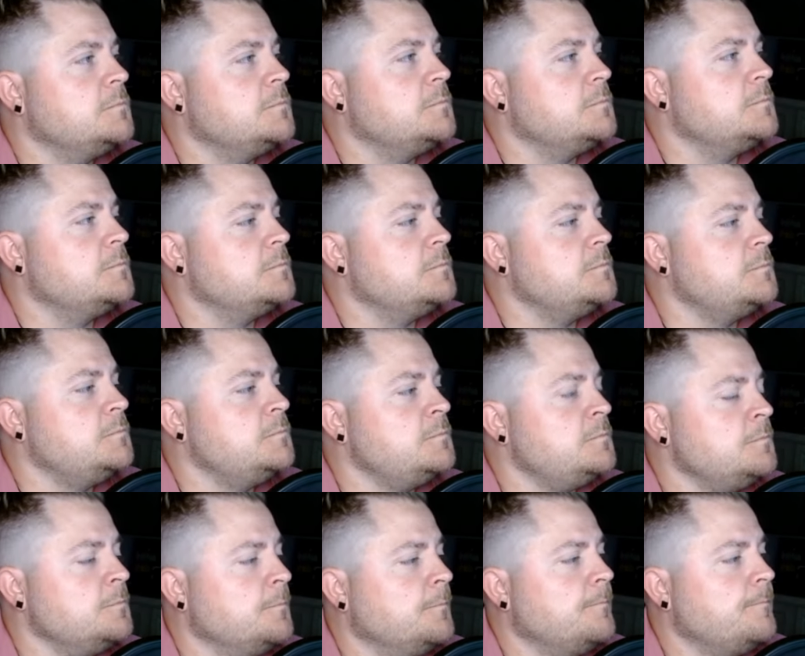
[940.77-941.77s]

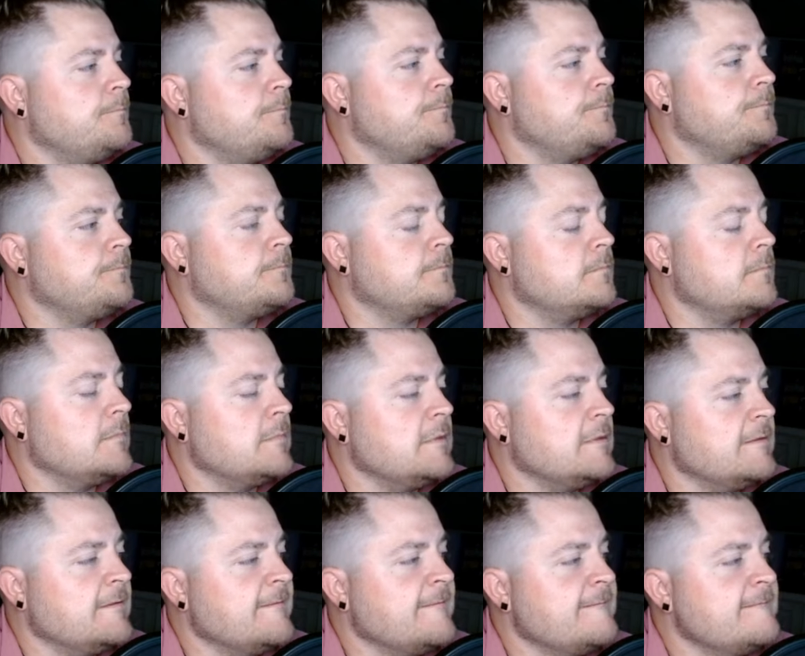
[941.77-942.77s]

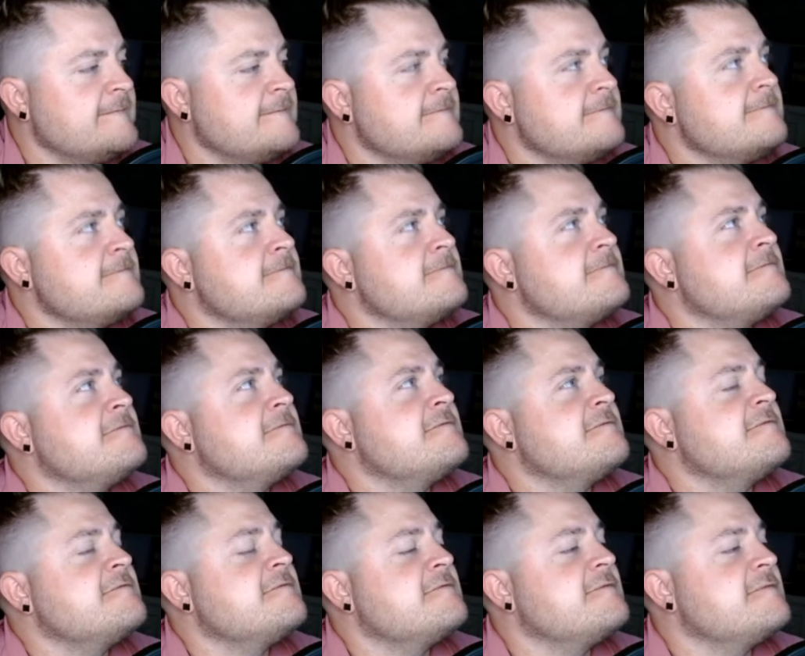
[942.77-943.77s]

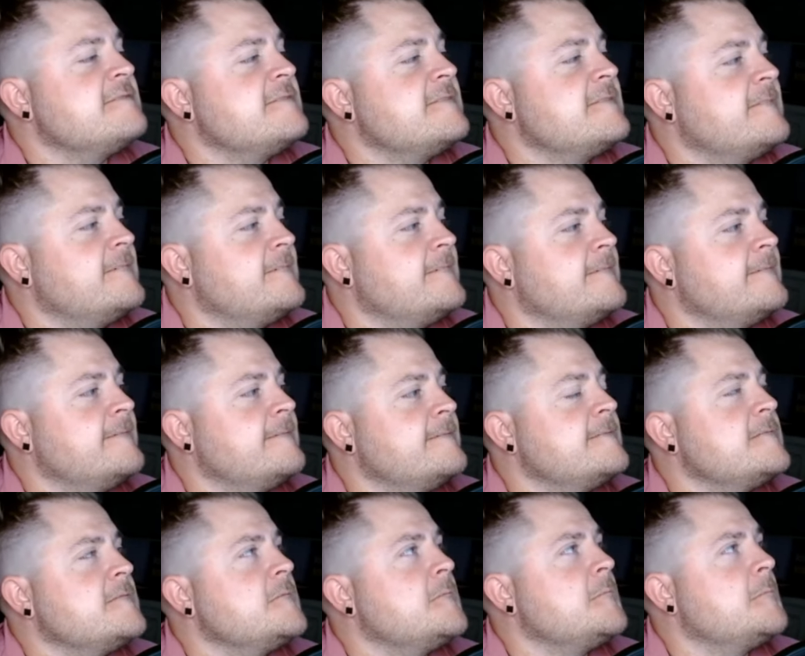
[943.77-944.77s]

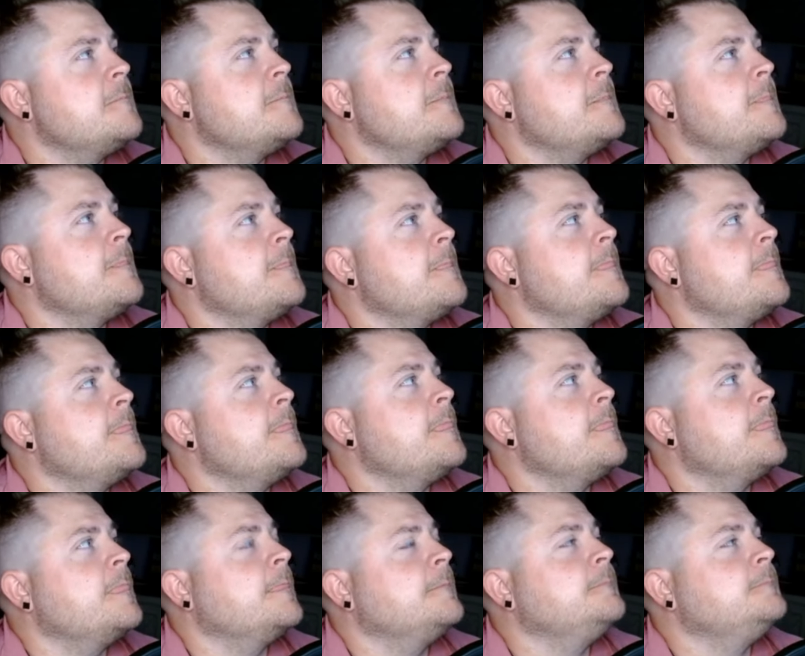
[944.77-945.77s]

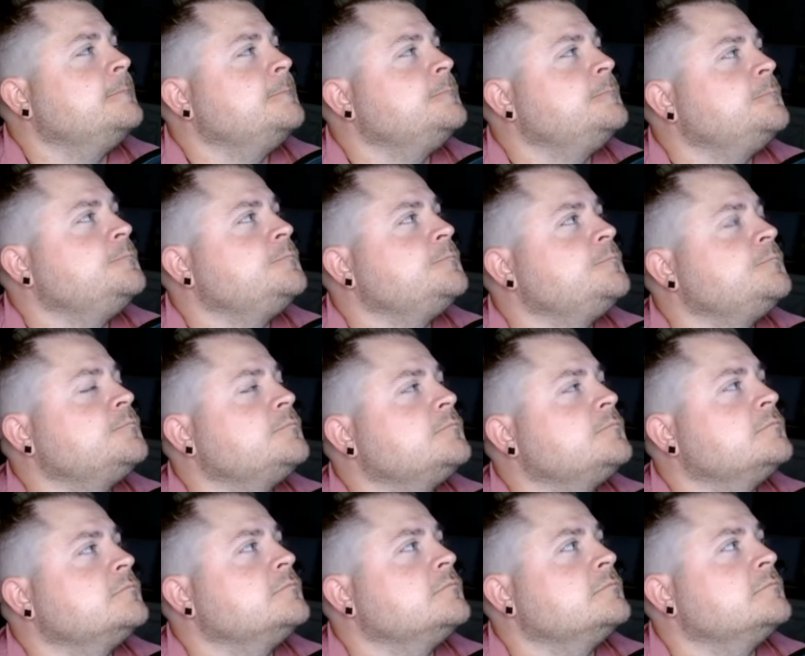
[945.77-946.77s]

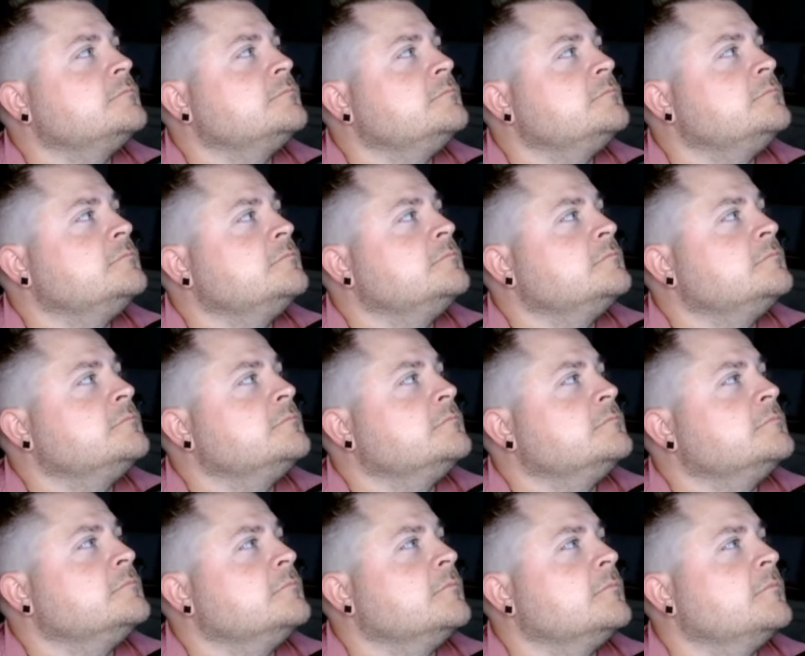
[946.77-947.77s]

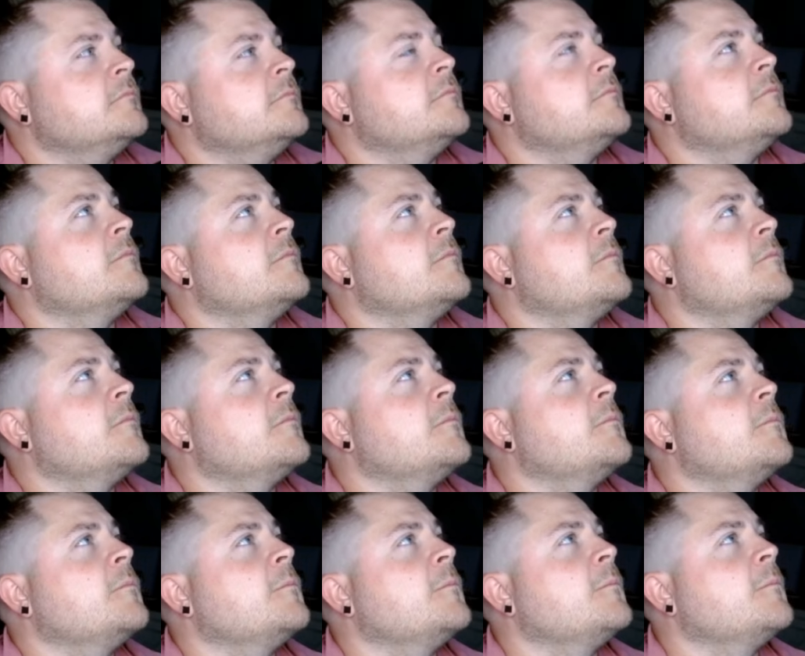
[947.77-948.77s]
No words are spoken by the person on screen.